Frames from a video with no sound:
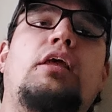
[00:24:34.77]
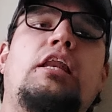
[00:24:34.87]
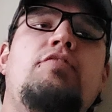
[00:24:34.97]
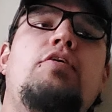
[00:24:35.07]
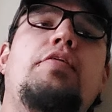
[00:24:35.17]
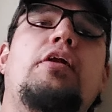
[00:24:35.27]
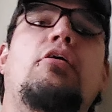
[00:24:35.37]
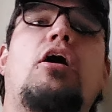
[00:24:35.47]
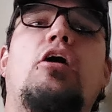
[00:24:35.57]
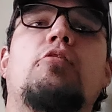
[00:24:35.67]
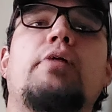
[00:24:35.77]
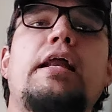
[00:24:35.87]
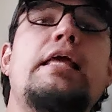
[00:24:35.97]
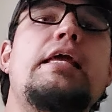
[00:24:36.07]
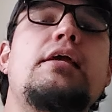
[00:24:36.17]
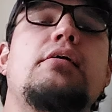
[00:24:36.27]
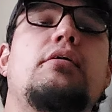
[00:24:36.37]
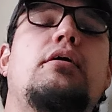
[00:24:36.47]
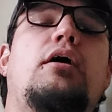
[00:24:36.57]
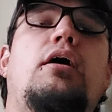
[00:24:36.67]
any of you that are already
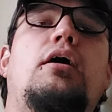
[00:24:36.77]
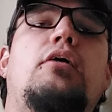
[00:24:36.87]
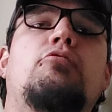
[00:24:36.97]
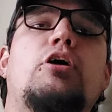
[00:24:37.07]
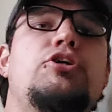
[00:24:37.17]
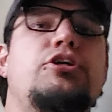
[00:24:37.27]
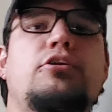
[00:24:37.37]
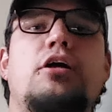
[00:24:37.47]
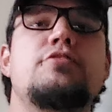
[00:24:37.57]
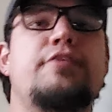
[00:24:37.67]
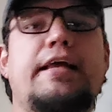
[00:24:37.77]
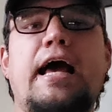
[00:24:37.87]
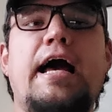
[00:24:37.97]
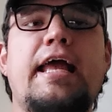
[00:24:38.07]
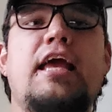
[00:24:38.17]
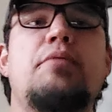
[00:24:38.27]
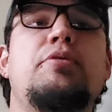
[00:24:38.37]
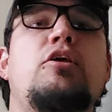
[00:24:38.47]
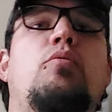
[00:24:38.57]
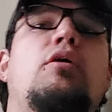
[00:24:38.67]
Russian nuts like I am
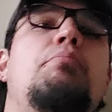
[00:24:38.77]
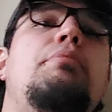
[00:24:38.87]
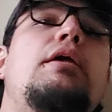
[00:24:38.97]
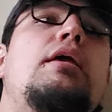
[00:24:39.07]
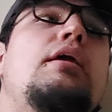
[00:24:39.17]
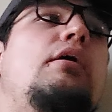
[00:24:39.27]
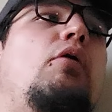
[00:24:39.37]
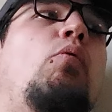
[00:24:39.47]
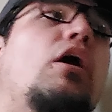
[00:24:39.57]
and you want to be